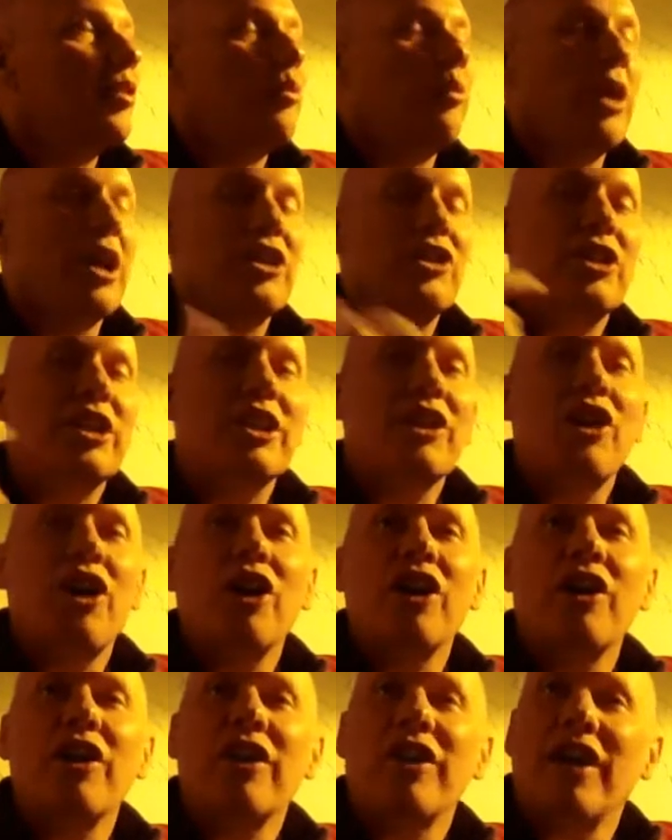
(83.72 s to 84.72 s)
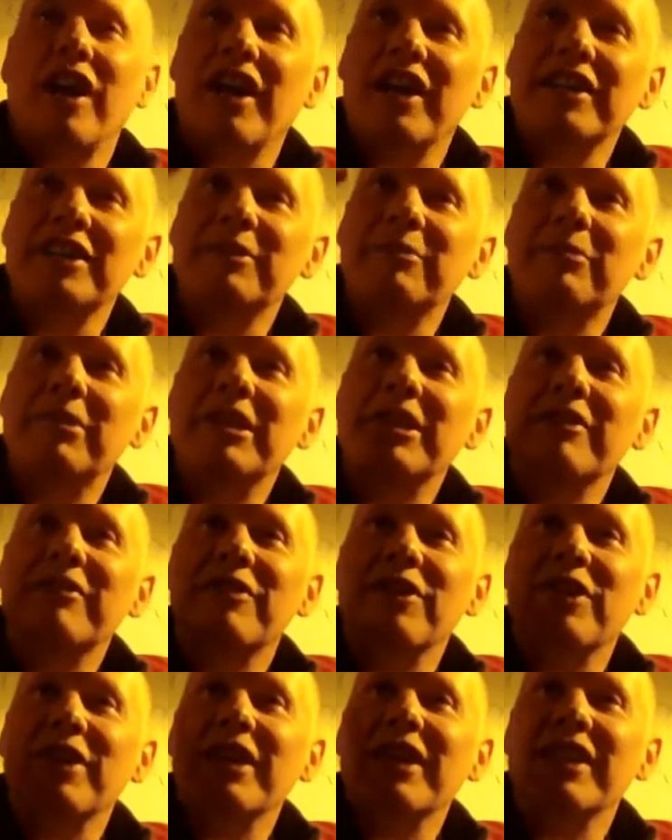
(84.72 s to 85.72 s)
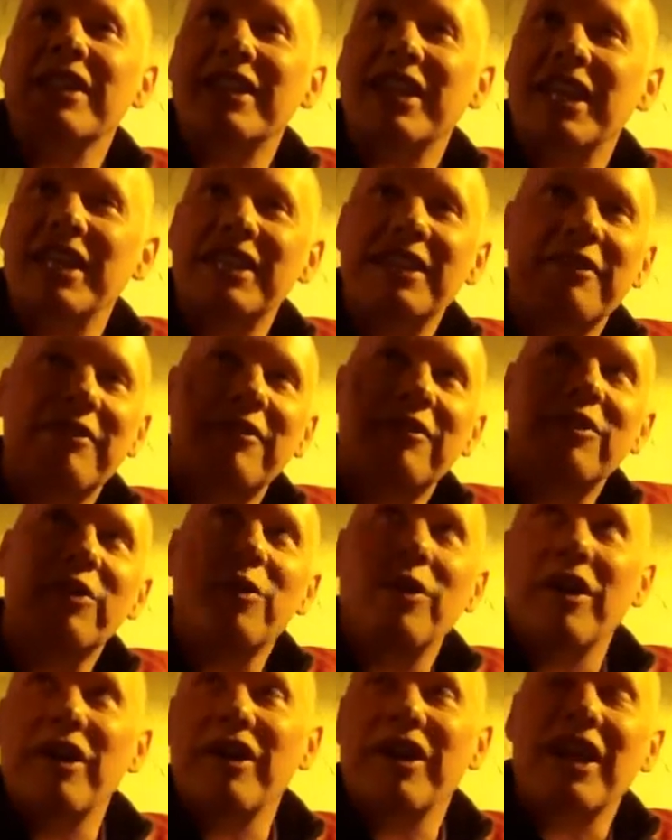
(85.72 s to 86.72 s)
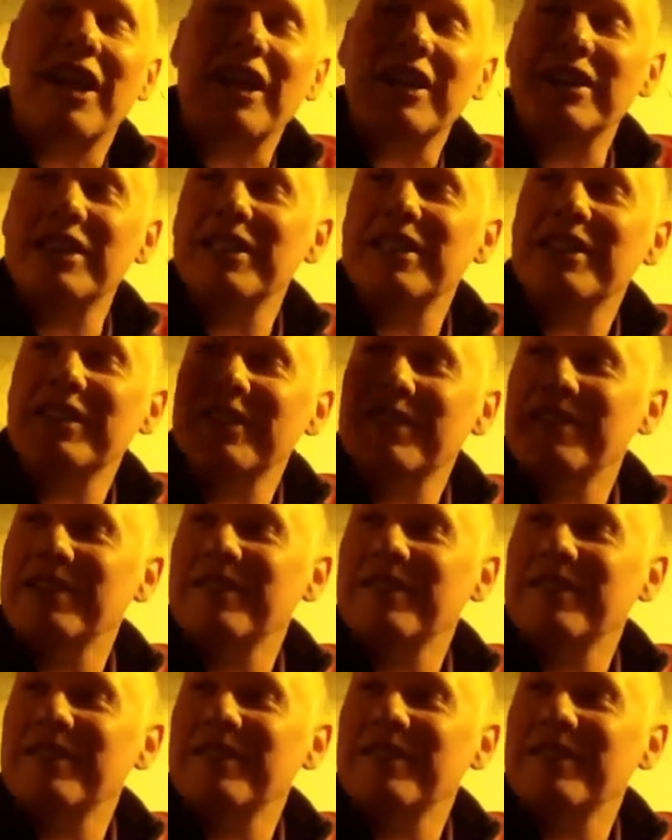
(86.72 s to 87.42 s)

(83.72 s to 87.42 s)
Watching our thoughts, being very attentive to our thoughts.